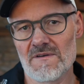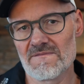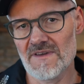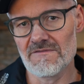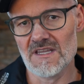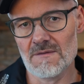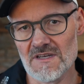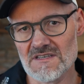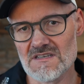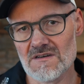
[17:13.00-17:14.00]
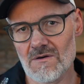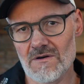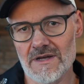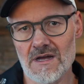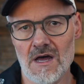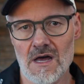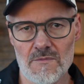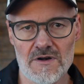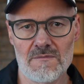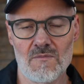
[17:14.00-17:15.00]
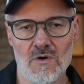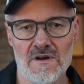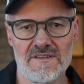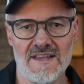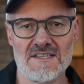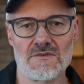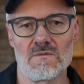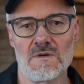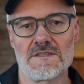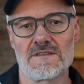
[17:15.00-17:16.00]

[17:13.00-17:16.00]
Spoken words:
vivid image or a calmer, more natural one.